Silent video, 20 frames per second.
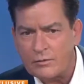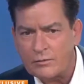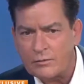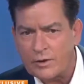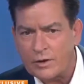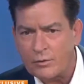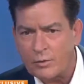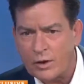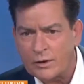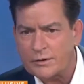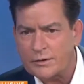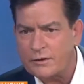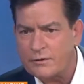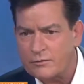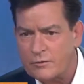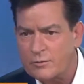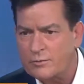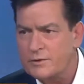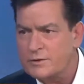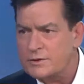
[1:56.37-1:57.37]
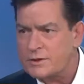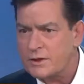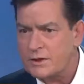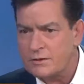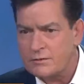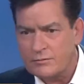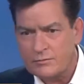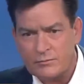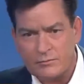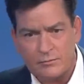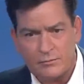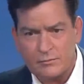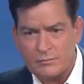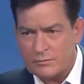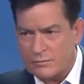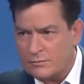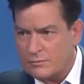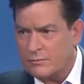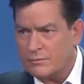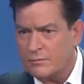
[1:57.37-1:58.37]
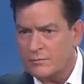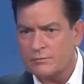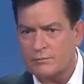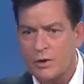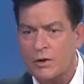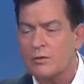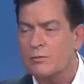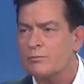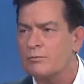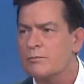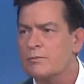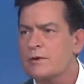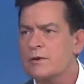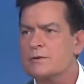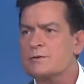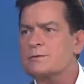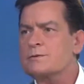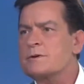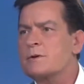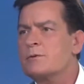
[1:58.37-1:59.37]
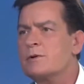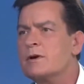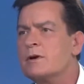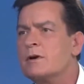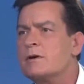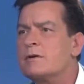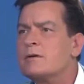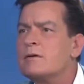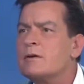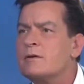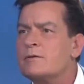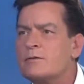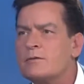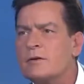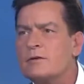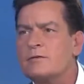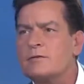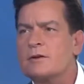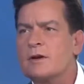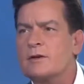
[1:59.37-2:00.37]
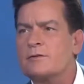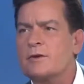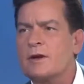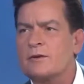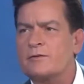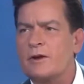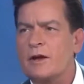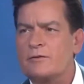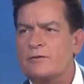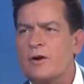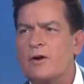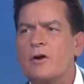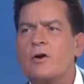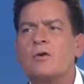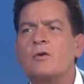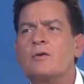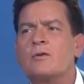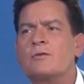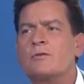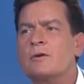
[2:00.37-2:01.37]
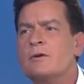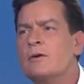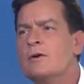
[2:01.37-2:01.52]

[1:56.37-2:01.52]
they walked in the room and said, "Oh, here's what's going on." It's a hard